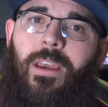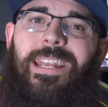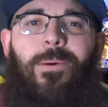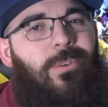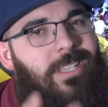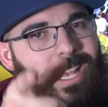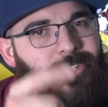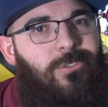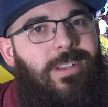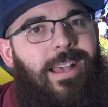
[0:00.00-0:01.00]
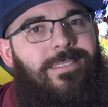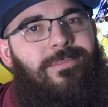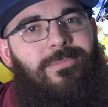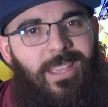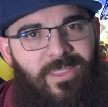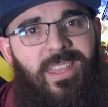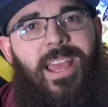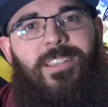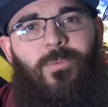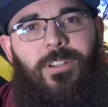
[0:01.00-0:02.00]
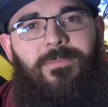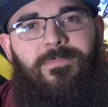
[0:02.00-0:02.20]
and I will catch you guys in the next one.